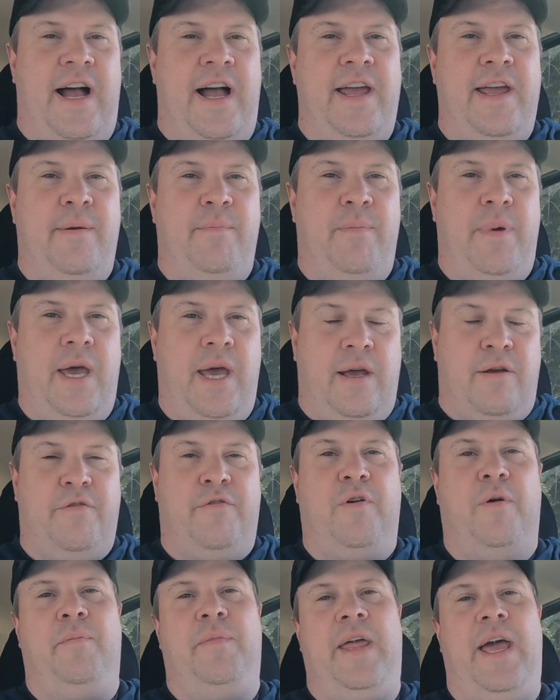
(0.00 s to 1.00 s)
I am back
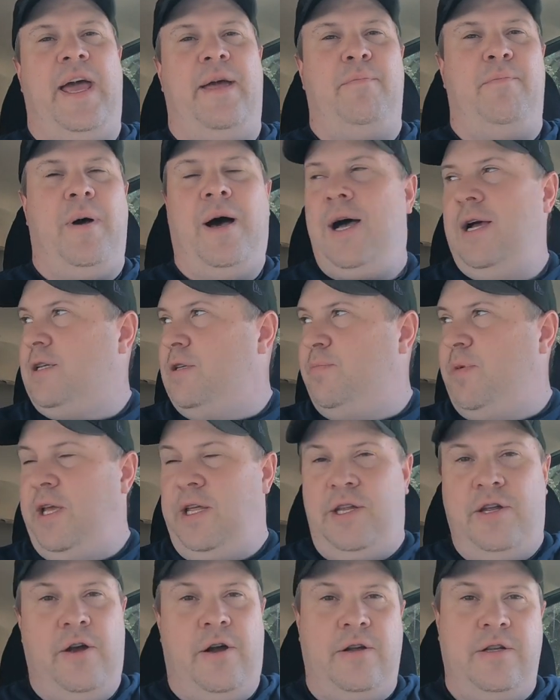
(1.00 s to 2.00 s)
from that box
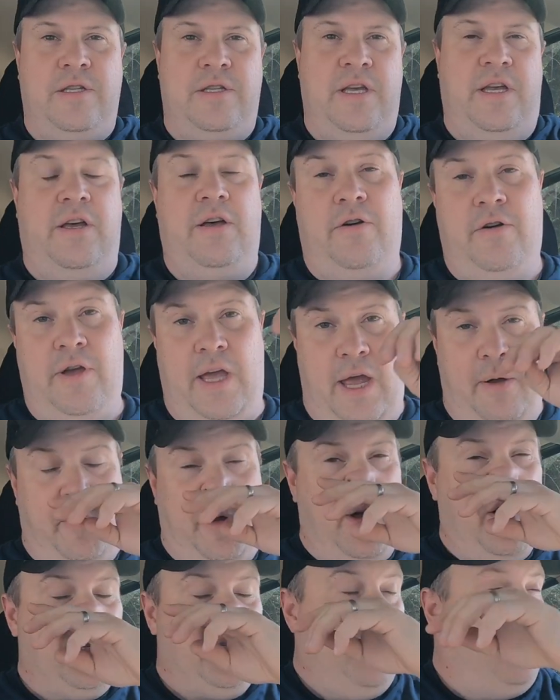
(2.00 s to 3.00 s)
bin yard sale, and we
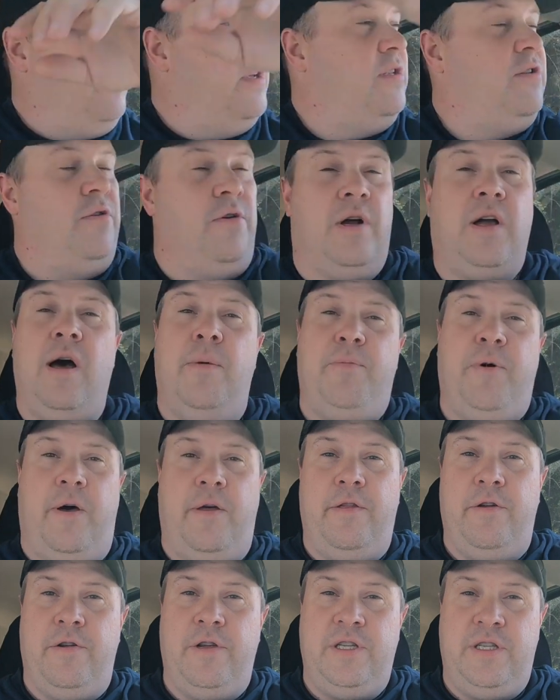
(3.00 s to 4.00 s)
also went to a couple
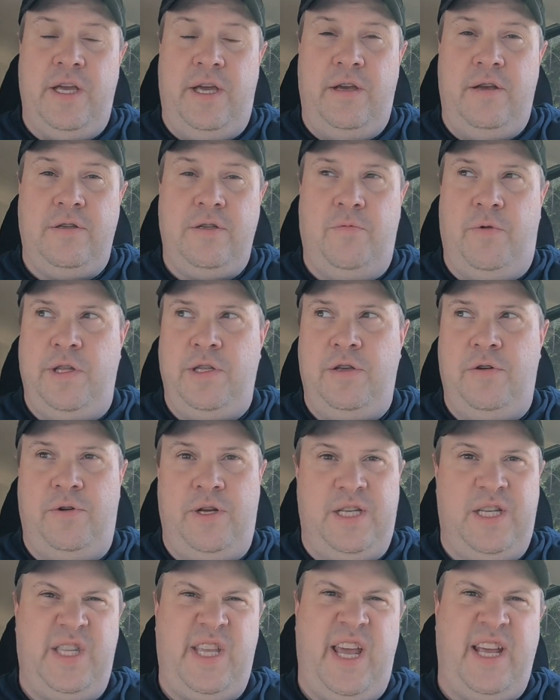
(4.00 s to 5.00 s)
other sales. Went to an
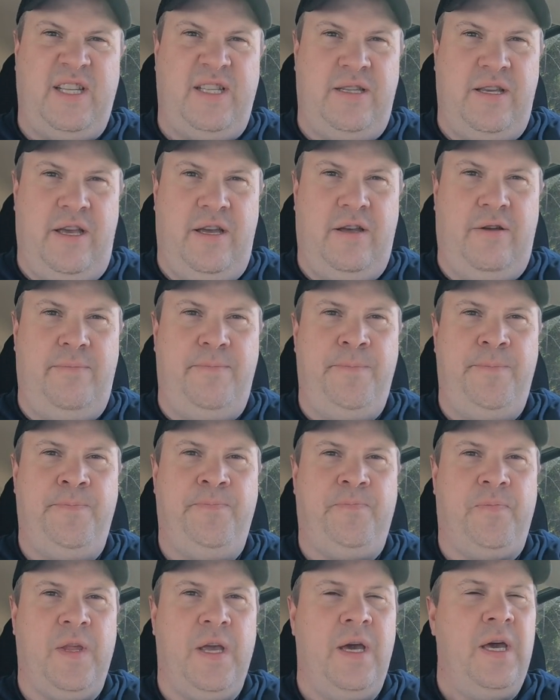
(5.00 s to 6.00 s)
estate sale,
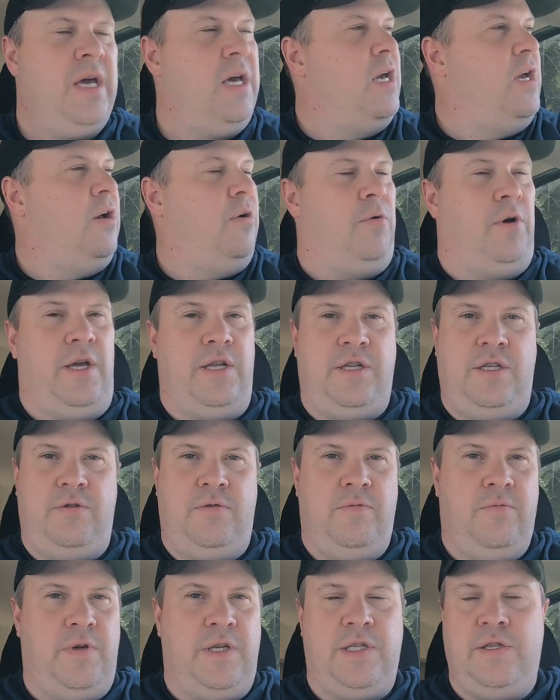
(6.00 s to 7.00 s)

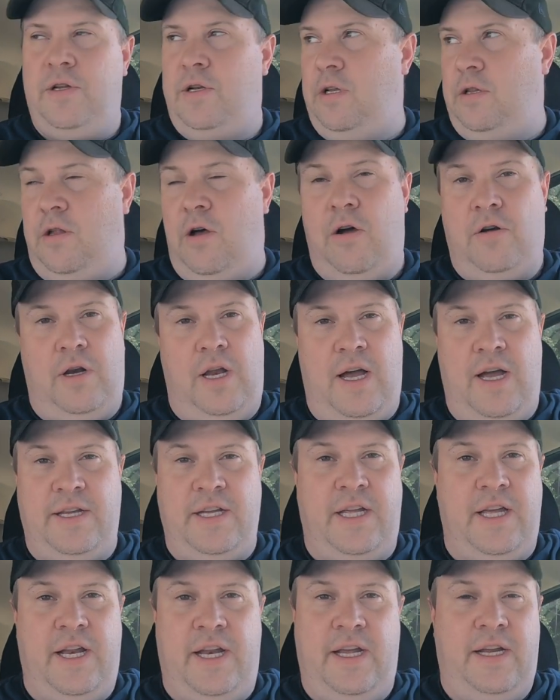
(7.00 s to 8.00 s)
which we stood in a long line to
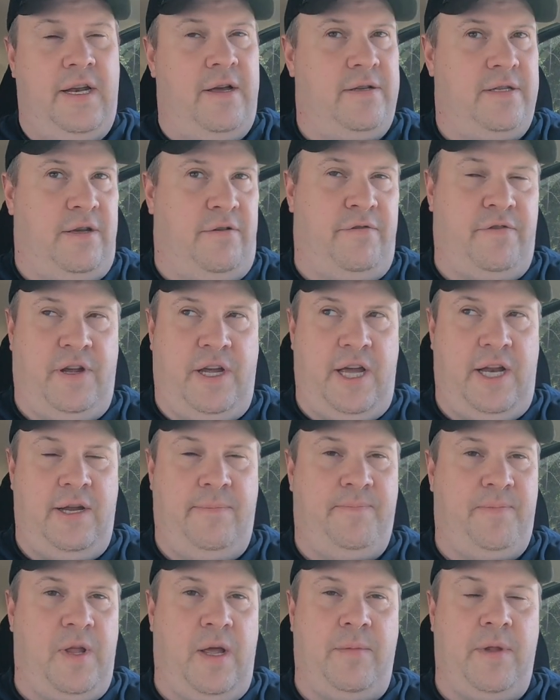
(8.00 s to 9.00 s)
get in. I was like, forget
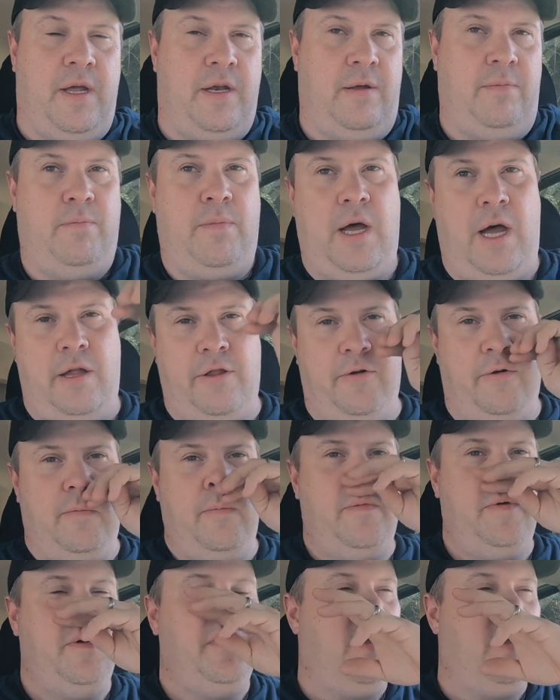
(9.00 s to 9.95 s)
it, I'm not even bothering.